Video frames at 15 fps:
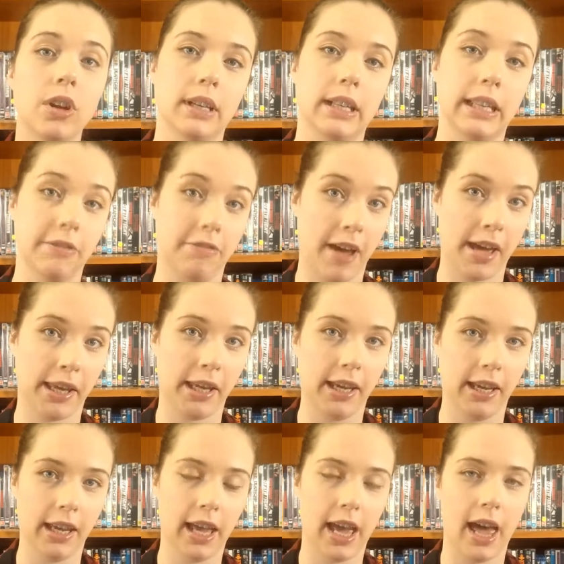
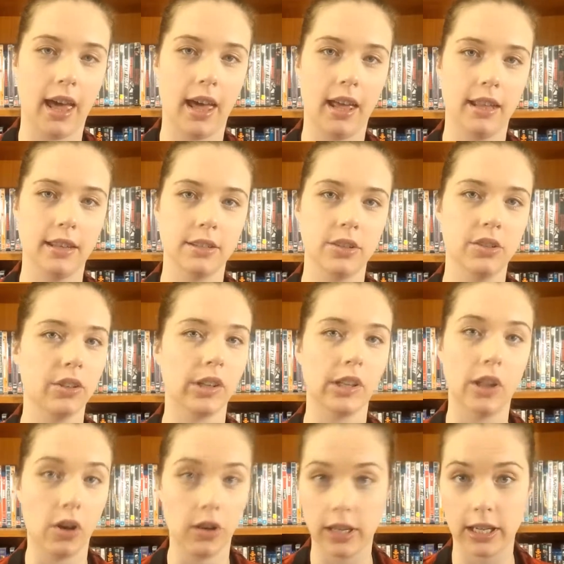Cliffhanger, and The
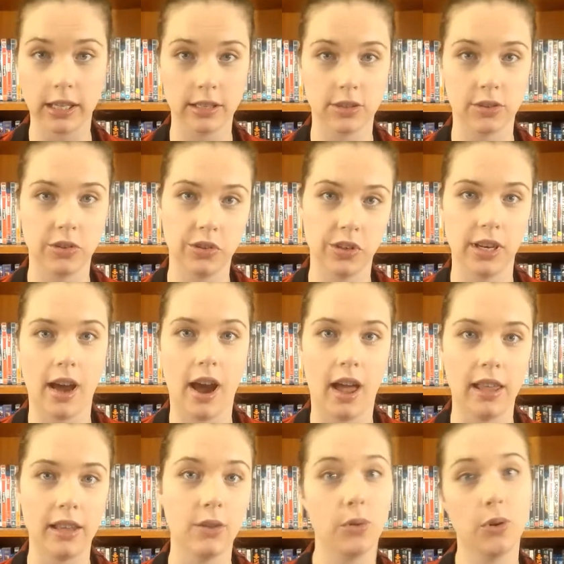Long Kiss
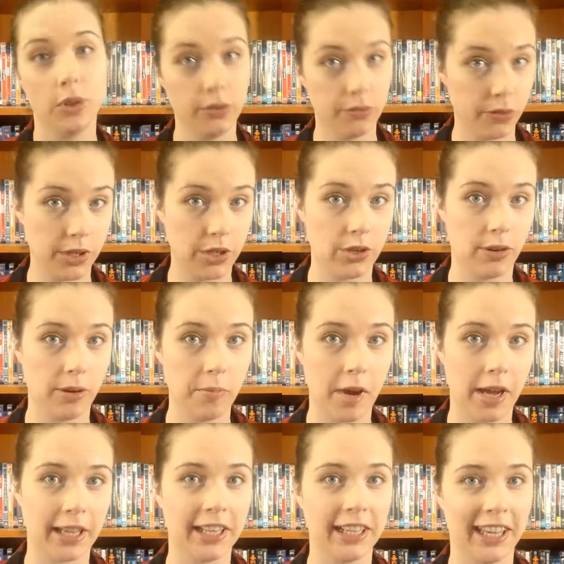Goodnight, all of which are in
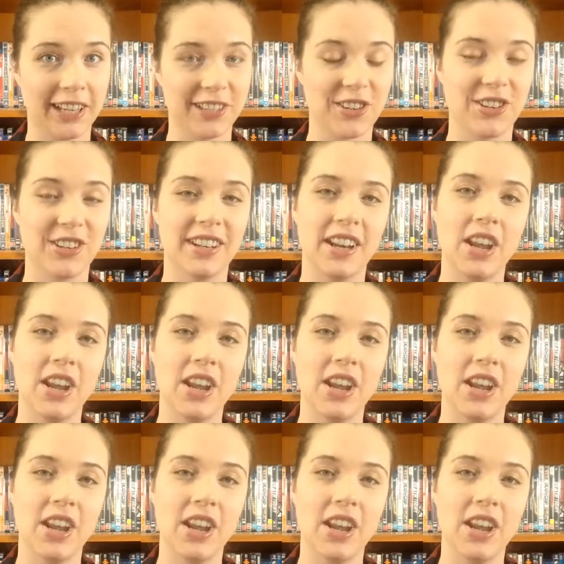my collection.